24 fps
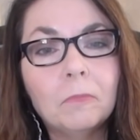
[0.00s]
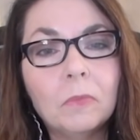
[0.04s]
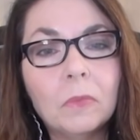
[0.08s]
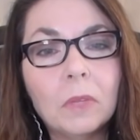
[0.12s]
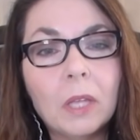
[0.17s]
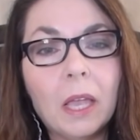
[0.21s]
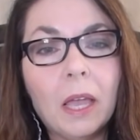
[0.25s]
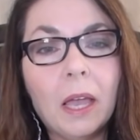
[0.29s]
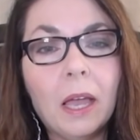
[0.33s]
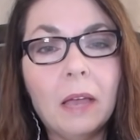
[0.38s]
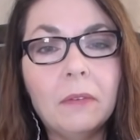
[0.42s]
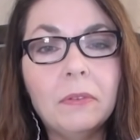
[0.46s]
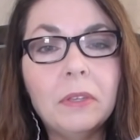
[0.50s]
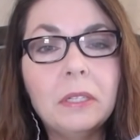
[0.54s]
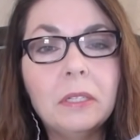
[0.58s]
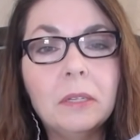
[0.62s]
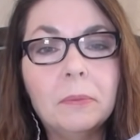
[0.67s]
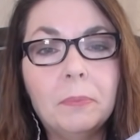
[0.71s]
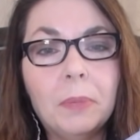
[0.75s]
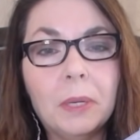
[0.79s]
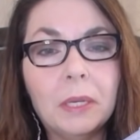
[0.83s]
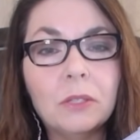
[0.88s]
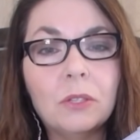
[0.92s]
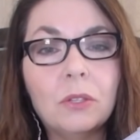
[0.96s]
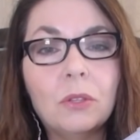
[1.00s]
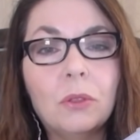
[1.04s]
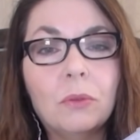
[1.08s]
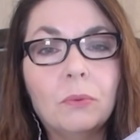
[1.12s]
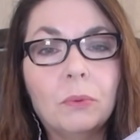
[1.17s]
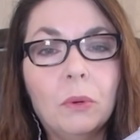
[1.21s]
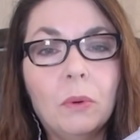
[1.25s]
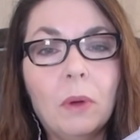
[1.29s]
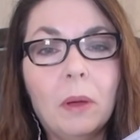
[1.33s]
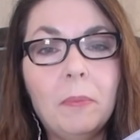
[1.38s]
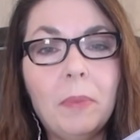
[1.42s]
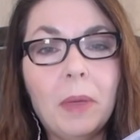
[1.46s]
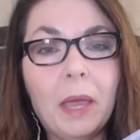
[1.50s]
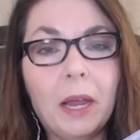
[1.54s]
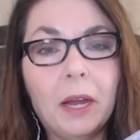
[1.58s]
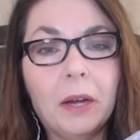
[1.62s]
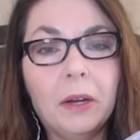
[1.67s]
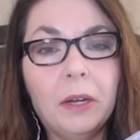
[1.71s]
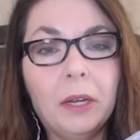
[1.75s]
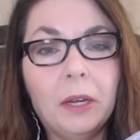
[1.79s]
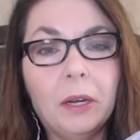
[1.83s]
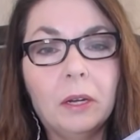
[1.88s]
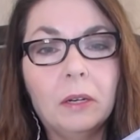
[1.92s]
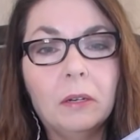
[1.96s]
having to bust through a
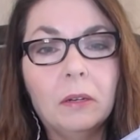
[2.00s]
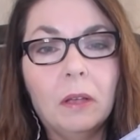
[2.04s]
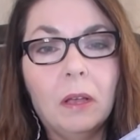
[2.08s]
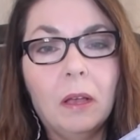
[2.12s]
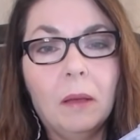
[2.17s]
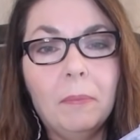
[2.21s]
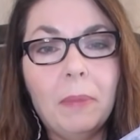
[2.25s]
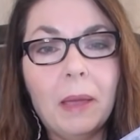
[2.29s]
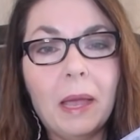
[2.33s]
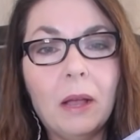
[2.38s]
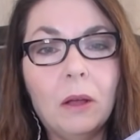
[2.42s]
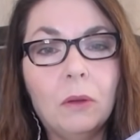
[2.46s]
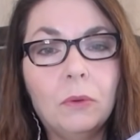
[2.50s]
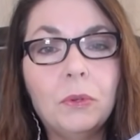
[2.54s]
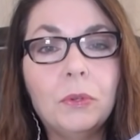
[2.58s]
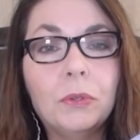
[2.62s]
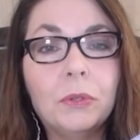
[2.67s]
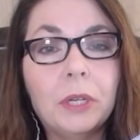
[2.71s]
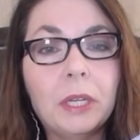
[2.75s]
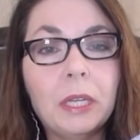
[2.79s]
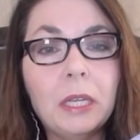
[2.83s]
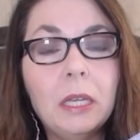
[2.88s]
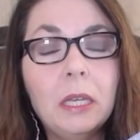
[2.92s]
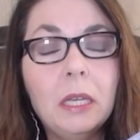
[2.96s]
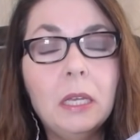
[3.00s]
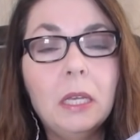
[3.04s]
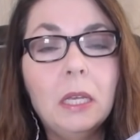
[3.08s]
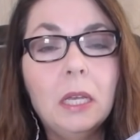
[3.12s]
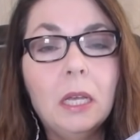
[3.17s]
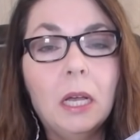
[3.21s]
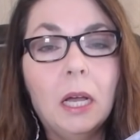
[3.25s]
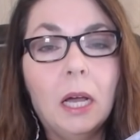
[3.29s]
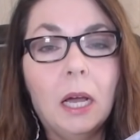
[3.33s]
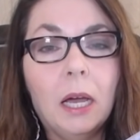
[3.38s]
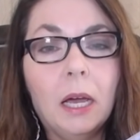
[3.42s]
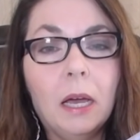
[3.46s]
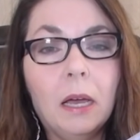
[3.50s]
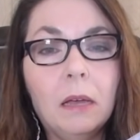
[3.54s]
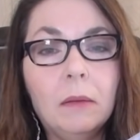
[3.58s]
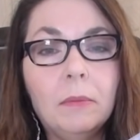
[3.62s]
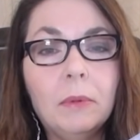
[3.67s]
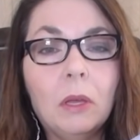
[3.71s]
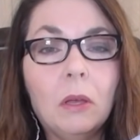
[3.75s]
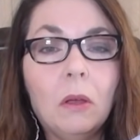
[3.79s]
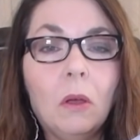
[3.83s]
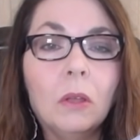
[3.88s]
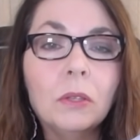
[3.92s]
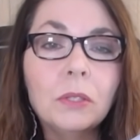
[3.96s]
barrier, a boundary.
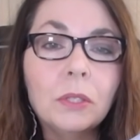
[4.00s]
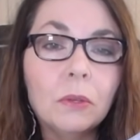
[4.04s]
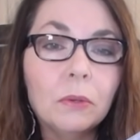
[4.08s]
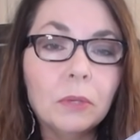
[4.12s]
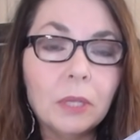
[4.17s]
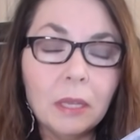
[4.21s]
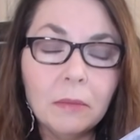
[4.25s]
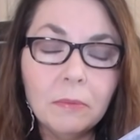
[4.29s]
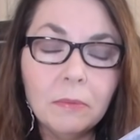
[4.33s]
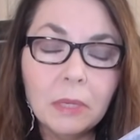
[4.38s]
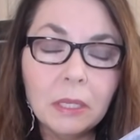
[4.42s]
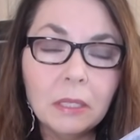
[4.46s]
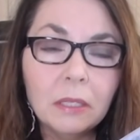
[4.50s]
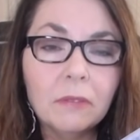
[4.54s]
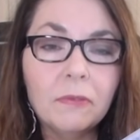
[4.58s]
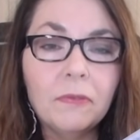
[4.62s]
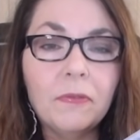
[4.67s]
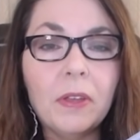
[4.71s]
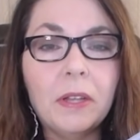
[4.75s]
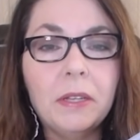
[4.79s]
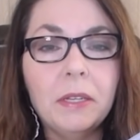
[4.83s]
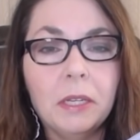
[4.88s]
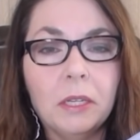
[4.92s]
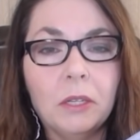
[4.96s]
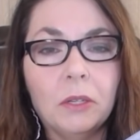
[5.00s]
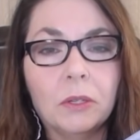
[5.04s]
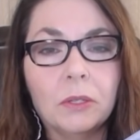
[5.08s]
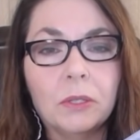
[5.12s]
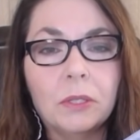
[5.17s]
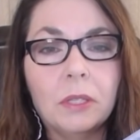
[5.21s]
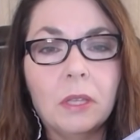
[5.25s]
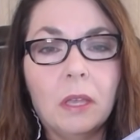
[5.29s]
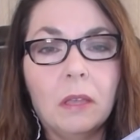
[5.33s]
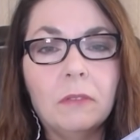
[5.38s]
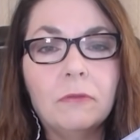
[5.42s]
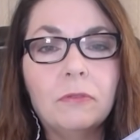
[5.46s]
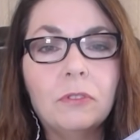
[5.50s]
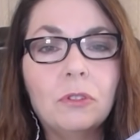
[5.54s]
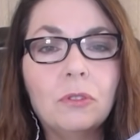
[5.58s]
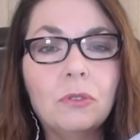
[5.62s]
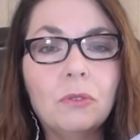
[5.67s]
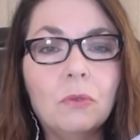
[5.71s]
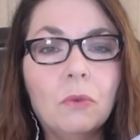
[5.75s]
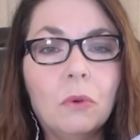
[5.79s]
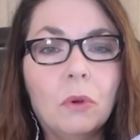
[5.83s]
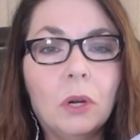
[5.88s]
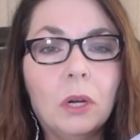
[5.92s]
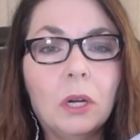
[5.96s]
Also can be defending yourself,
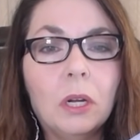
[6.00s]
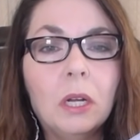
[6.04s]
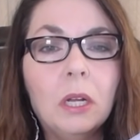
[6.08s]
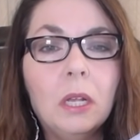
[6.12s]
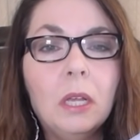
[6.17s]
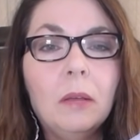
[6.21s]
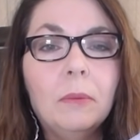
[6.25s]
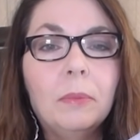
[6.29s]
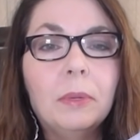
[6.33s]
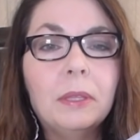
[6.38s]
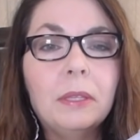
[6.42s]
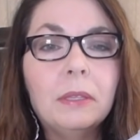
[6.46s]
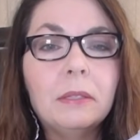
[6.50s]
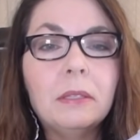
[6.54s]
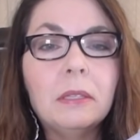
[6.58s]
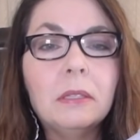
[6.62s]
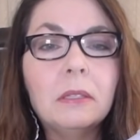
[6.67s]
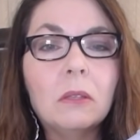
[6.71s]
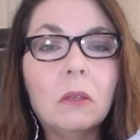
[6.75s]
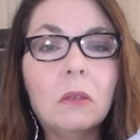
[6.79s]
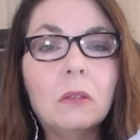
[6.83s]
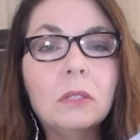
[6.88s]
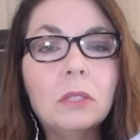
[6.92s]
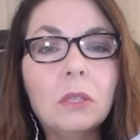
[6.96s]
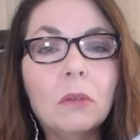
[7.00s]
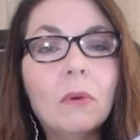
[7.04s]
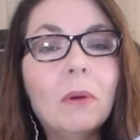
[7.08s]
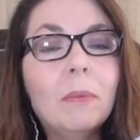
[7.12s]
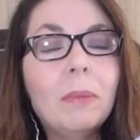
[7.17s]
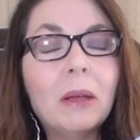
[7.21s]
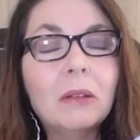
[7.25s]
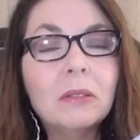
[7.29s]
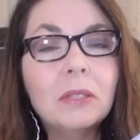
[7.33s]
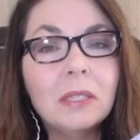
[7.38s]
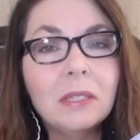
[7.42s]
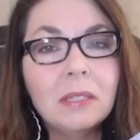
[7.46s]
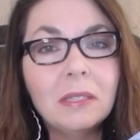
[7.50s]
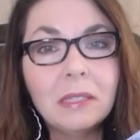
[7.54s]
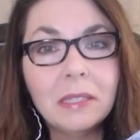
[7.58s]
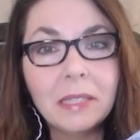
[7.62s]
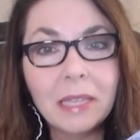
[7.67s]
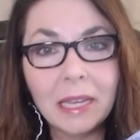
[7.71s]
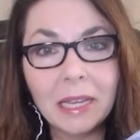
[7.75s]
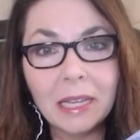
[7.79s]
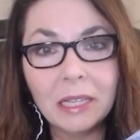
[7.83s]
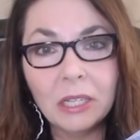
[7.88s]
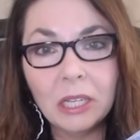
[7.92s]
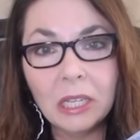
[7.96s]
sure. But this is also about
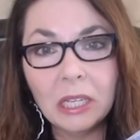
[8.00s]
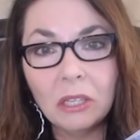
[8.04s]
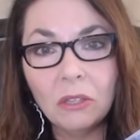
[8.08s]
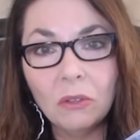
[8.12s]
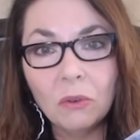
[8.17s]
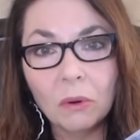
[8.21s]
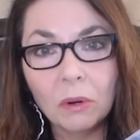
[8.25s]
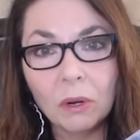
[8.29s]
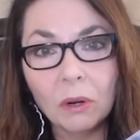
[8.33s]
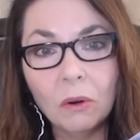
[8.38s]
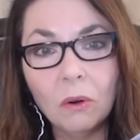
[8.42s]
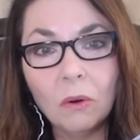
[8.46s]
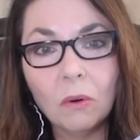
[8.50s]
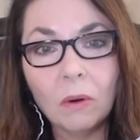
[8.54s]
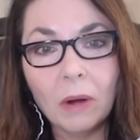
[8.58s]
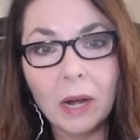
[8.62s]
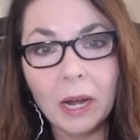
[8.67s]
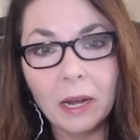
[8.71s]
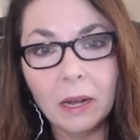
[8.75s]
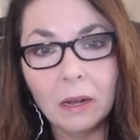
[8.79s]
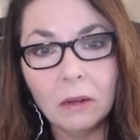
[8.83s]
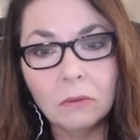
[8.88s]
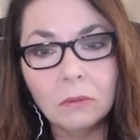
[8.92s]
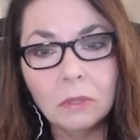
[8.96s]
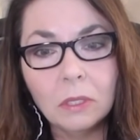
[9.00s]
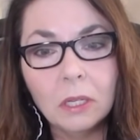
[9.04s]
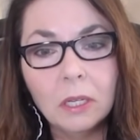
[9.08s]
standing your ground.